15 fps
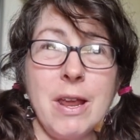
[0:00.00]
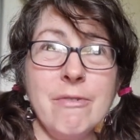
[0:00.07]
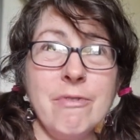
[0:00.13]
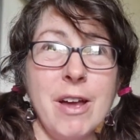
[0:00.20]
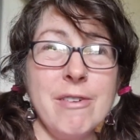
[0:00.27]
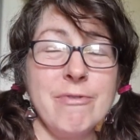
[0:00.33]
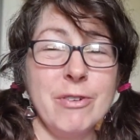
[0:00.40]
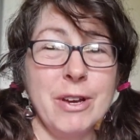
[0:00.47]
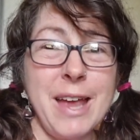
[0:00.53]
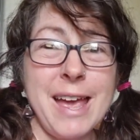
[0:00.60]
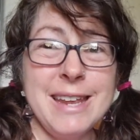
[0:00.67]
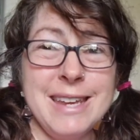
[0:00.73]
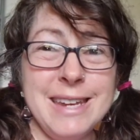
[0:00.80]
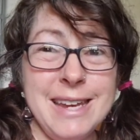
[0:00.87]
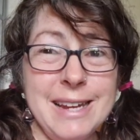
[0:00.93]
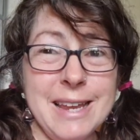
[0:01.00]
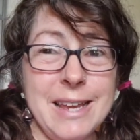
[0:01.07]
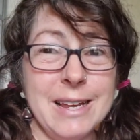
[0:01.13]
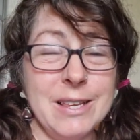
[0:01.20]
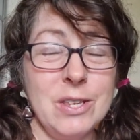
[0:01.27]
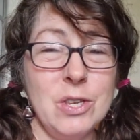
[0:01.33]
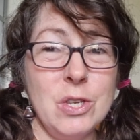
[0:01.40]
If I forget any
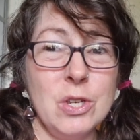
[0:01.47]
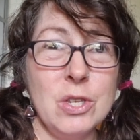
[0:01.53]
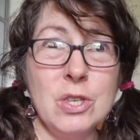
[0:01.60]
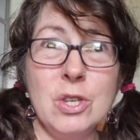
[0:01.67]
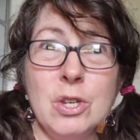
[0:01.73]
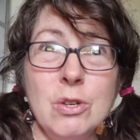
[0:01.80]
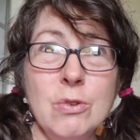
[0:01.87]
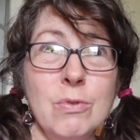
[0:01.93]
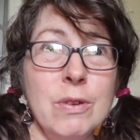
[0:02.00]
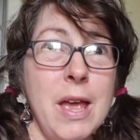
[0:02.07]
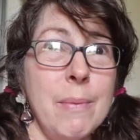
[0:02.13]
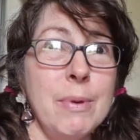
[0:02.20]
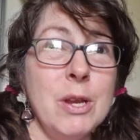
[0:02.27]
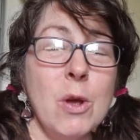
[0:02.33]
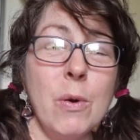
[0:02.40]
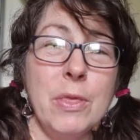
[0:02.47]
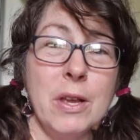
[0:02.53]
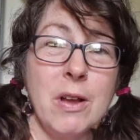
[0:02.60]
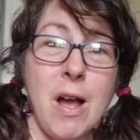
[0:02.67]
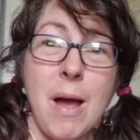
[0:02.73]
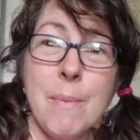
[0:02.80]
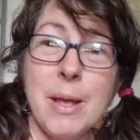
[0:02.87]
links, just do let me know in the
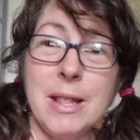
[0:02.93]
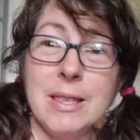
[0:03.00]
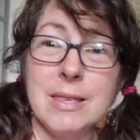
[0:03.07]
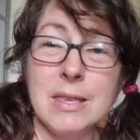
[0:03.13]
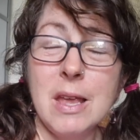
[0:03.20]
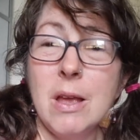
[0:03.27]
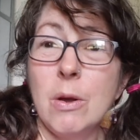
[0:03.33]
comments,